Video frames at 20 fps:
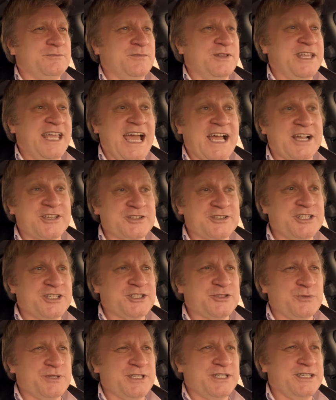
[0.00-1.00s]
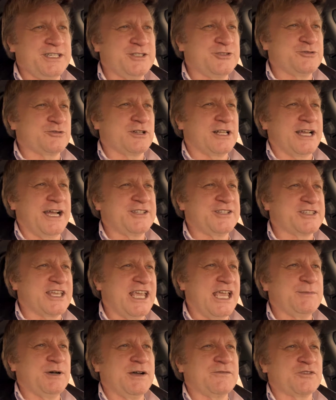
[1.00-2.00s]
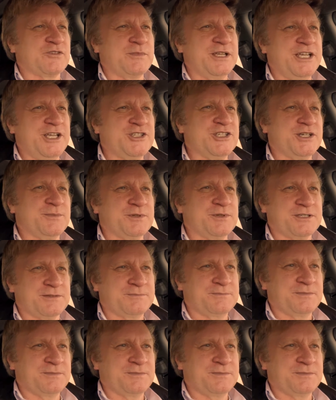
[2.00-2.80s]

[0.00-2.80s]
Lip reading: the Exodus when the Israelites came up from Egypt.